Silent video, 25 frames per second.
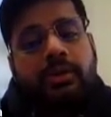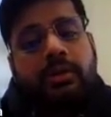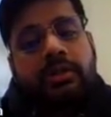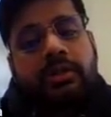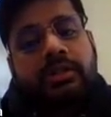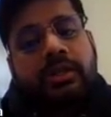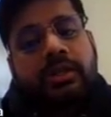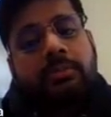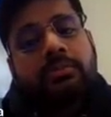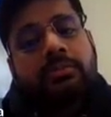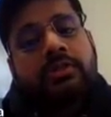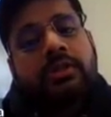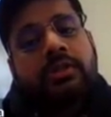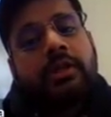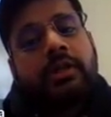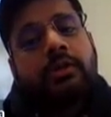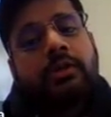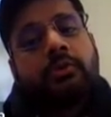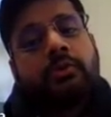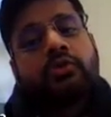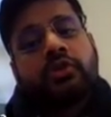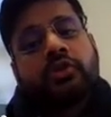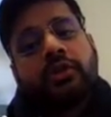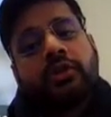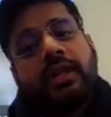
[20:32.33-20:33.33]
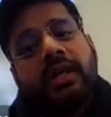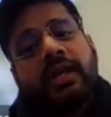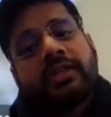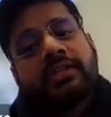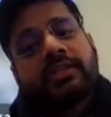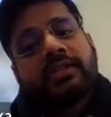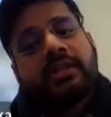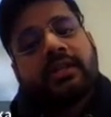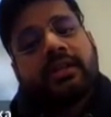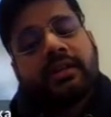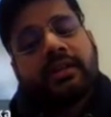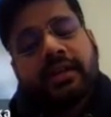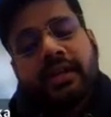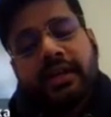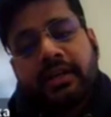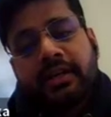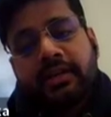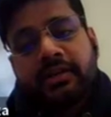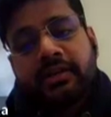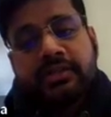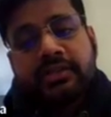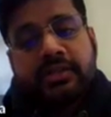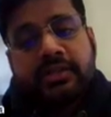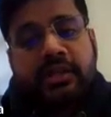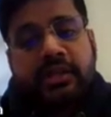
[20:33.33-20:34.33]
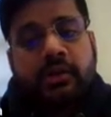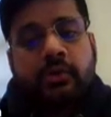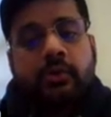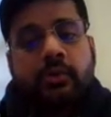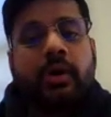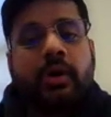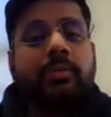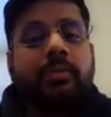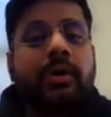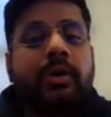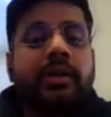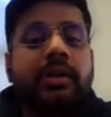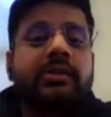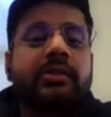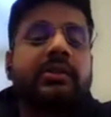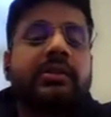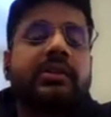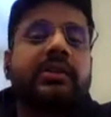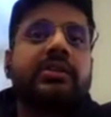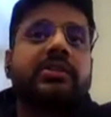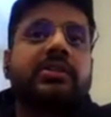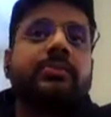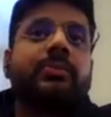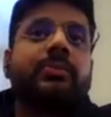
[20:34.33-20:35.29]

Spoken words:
some solution accelerators that UiPath is